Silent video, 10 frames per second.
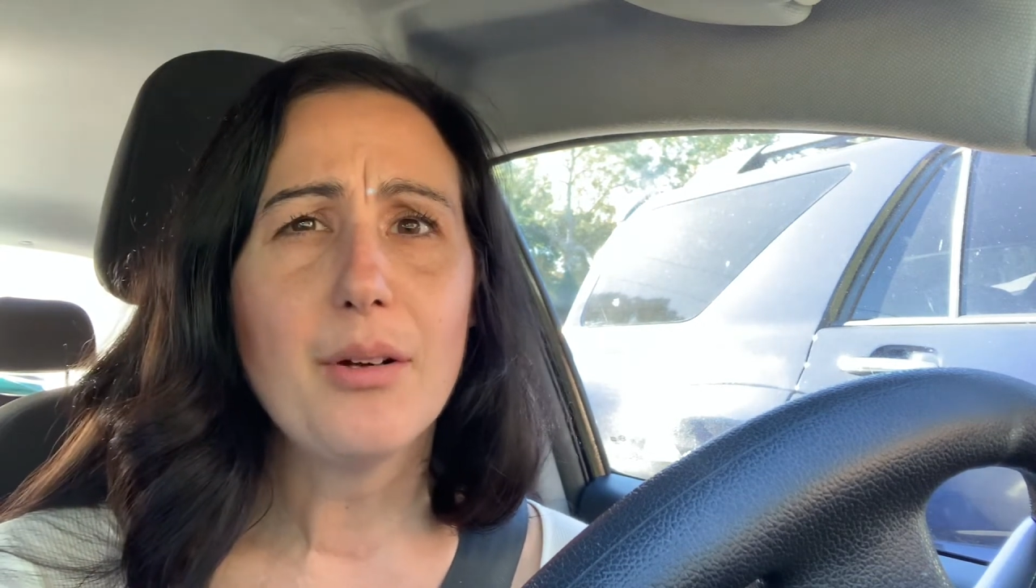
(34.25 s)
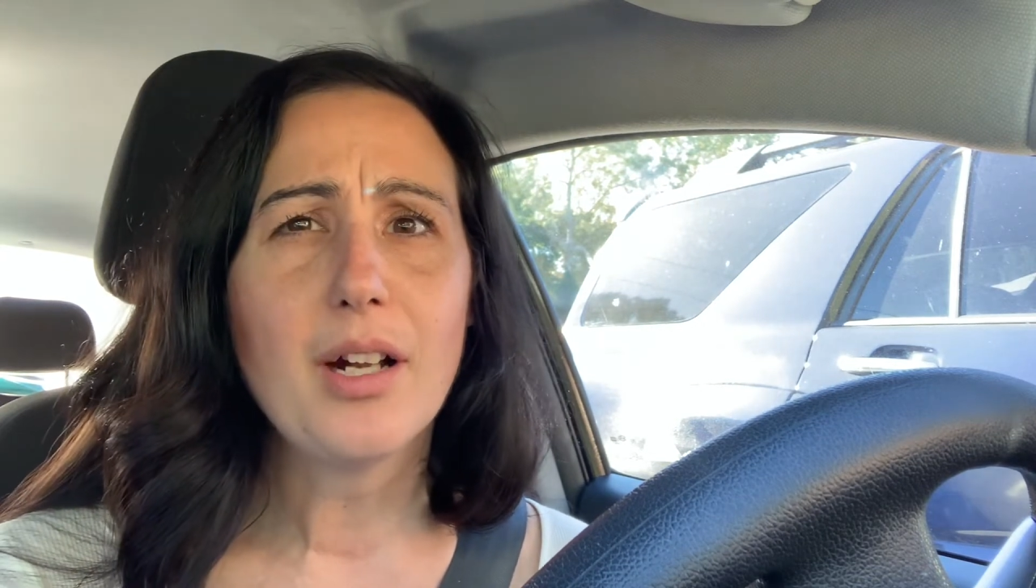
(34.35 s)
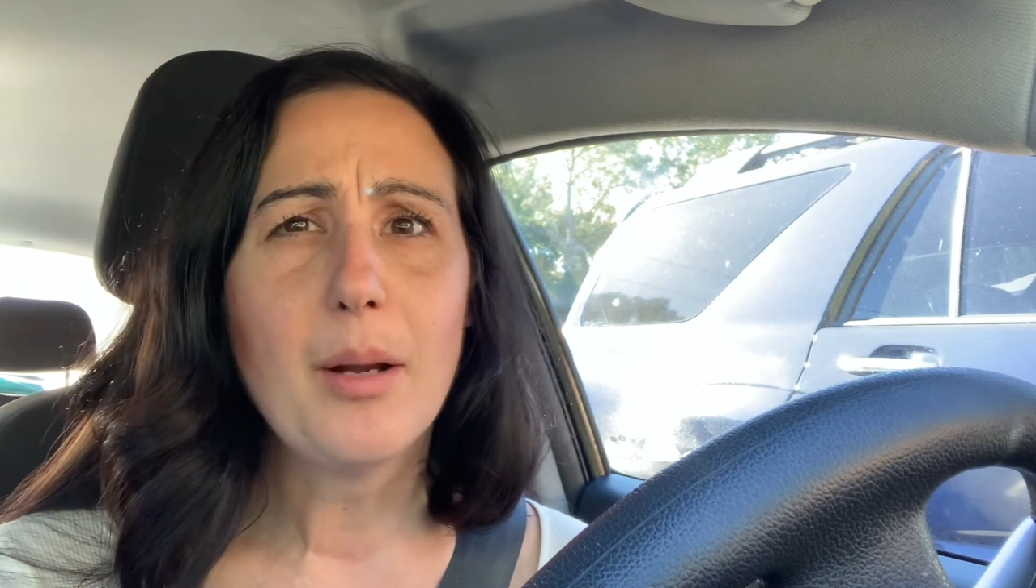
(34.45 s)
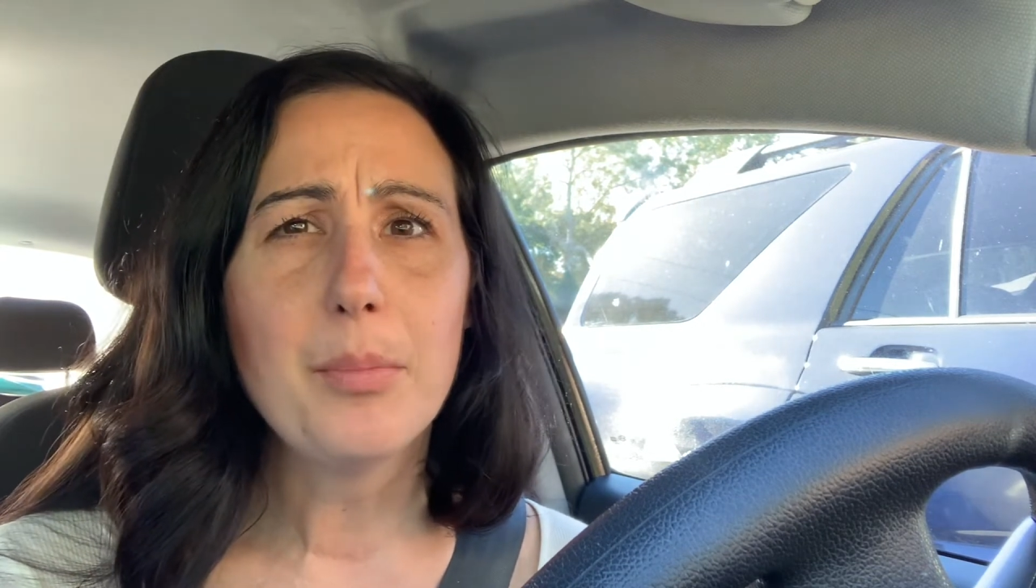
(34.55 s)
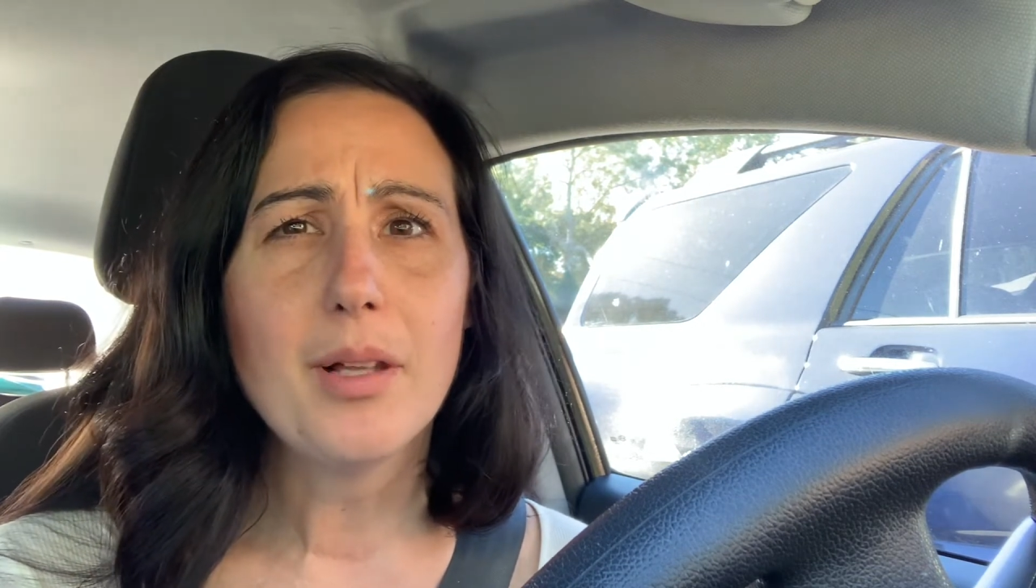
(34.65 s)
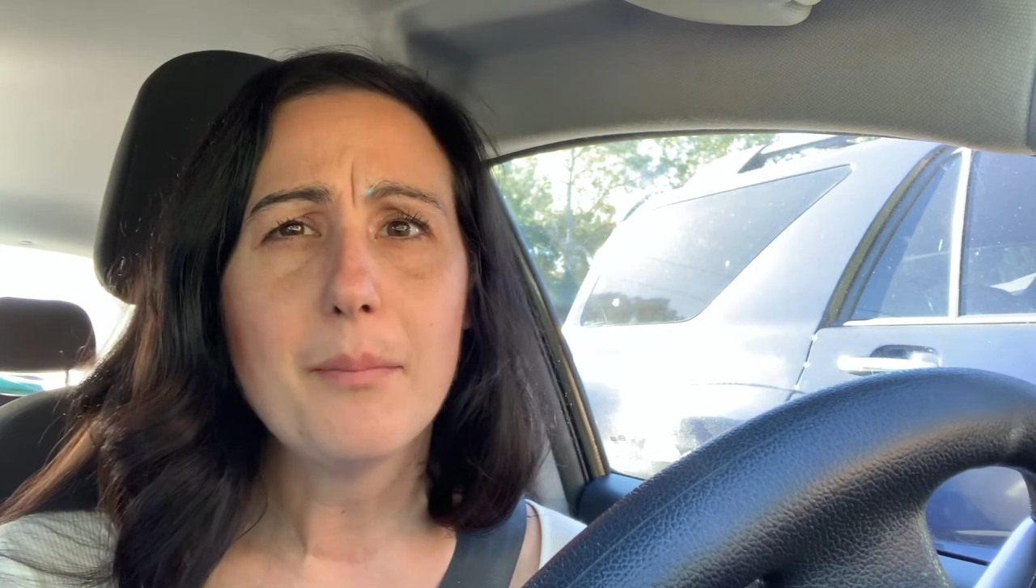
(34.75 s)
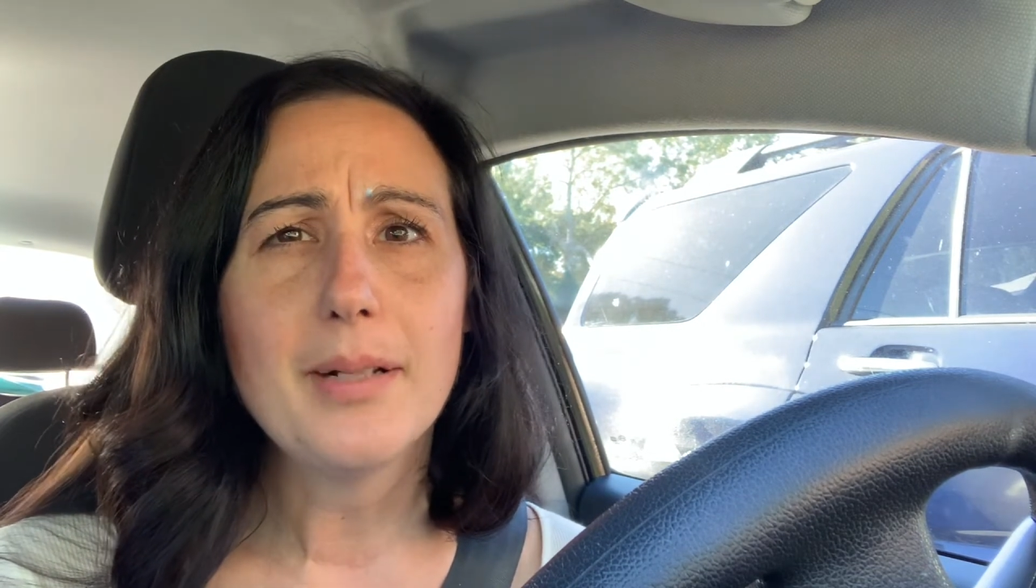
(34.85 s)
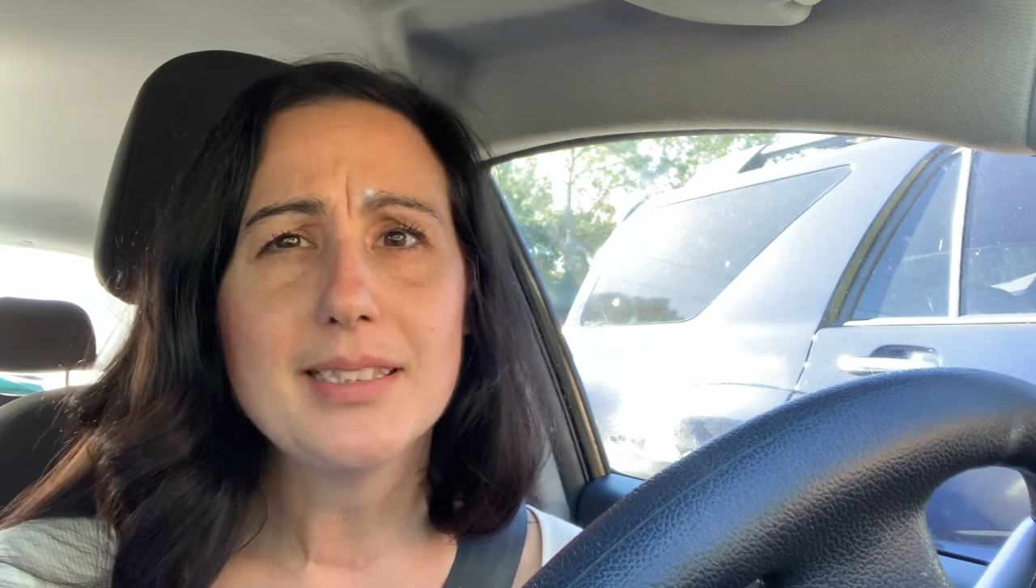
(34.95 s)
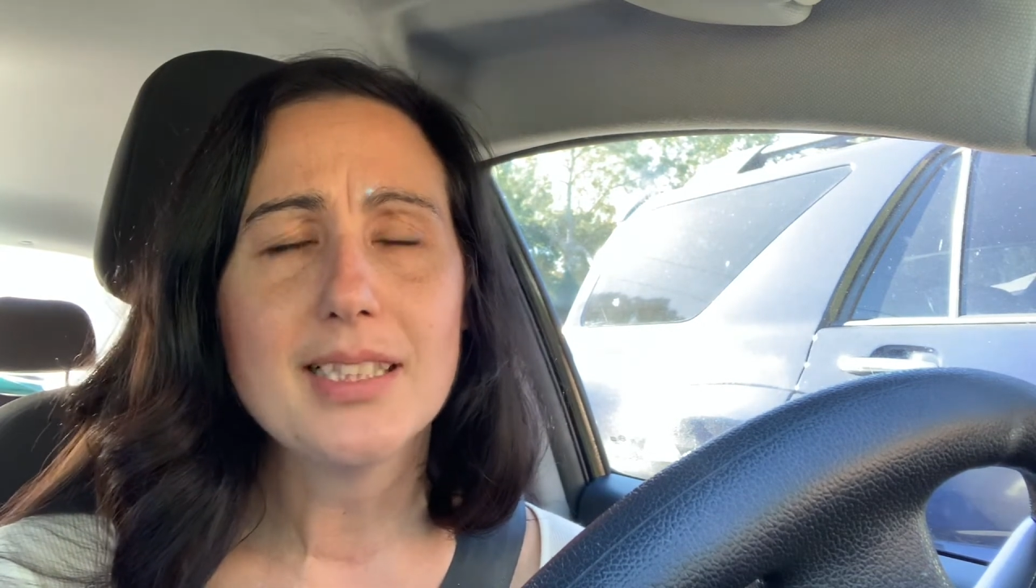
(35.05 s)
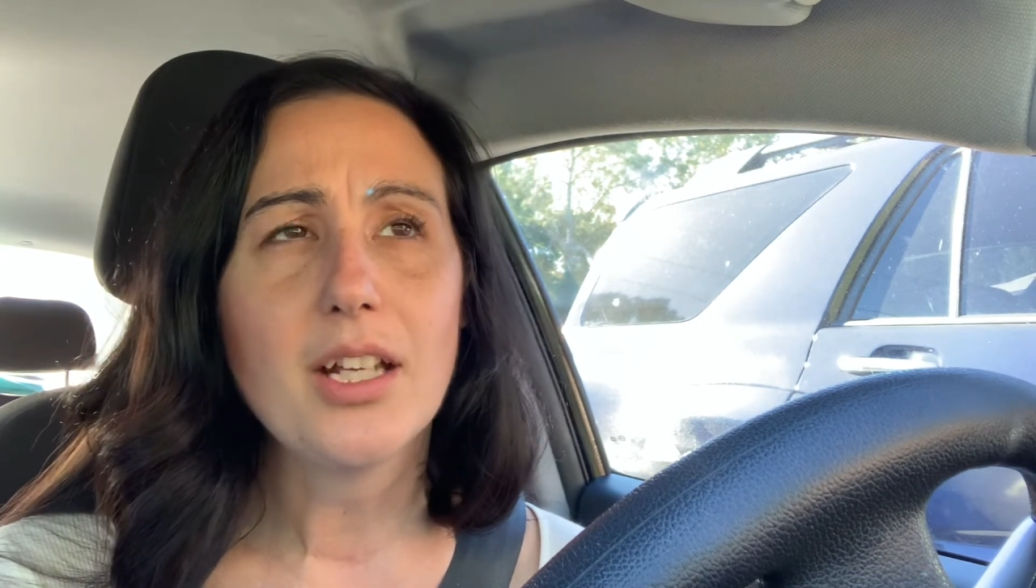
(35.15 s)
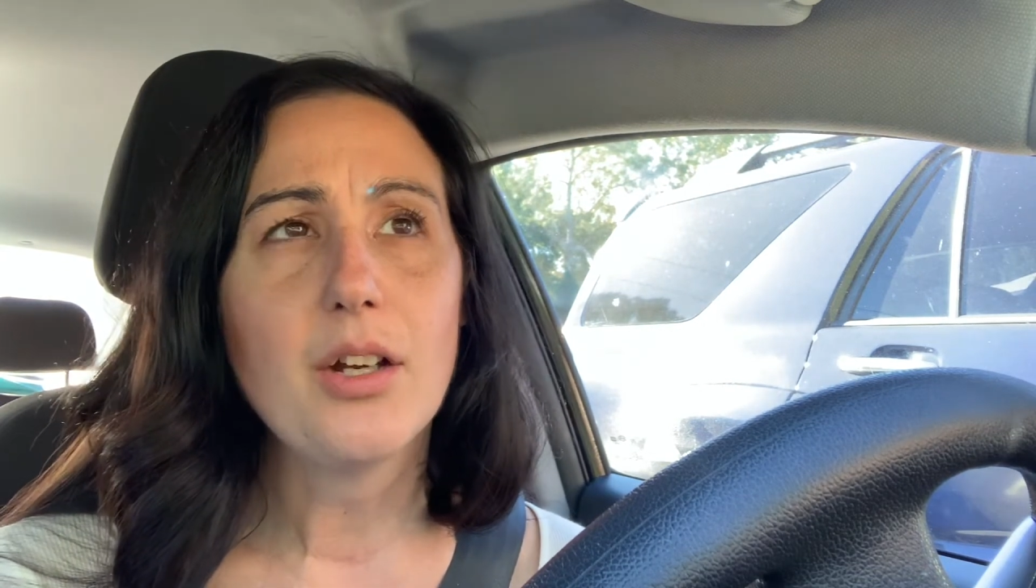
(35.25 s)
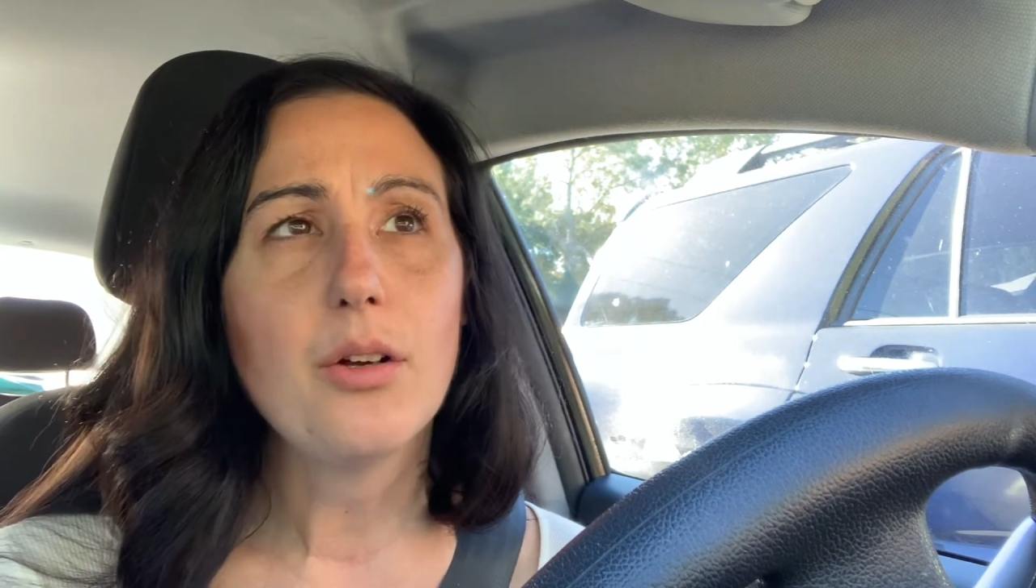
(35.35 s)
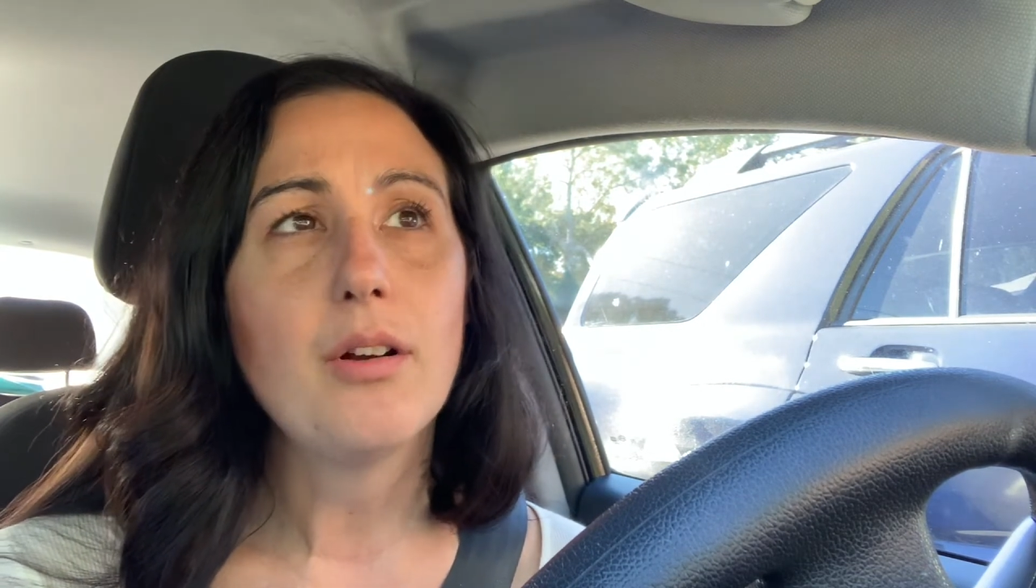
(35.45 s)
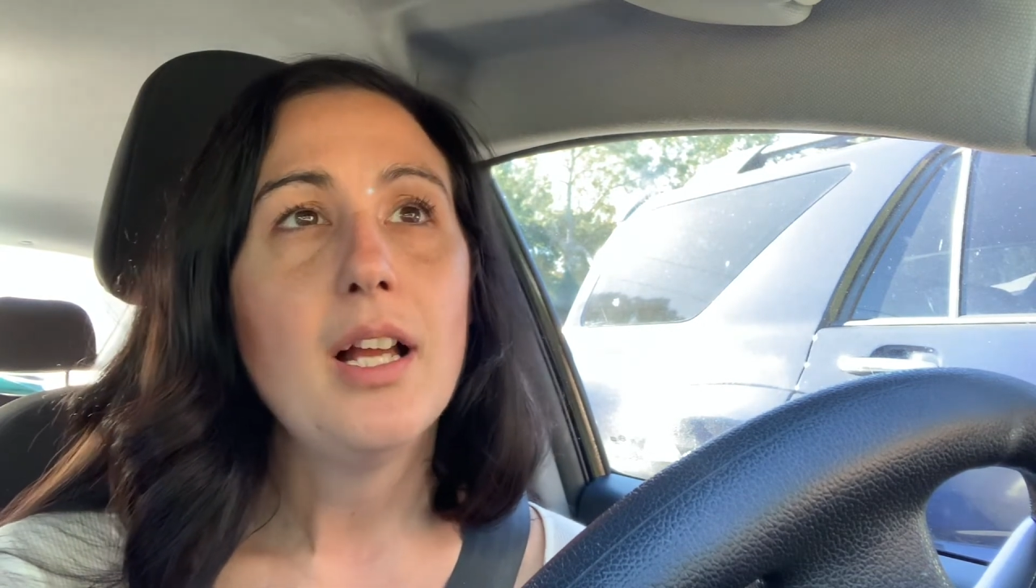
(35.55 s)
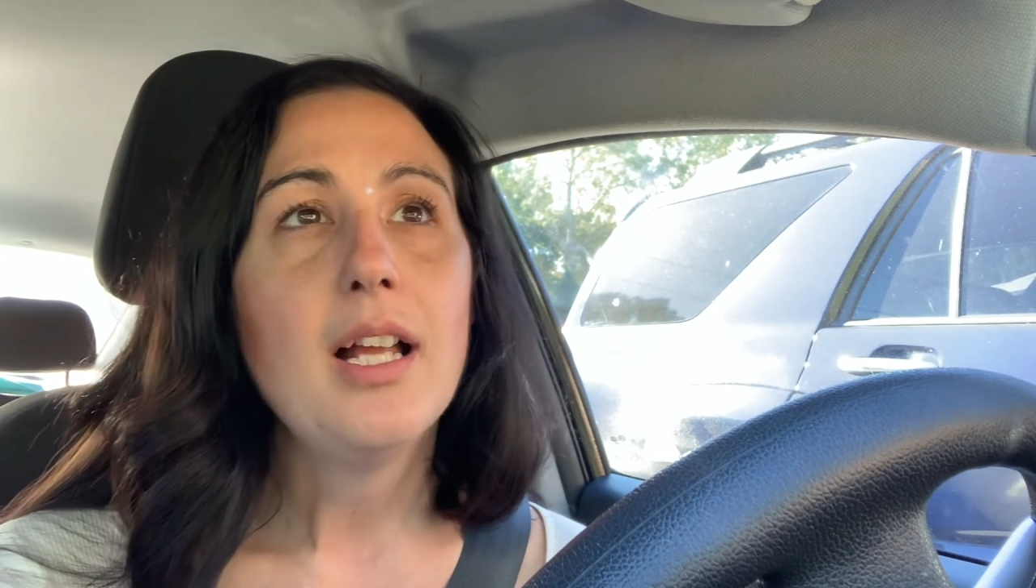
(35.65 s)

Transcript: a couple of months ago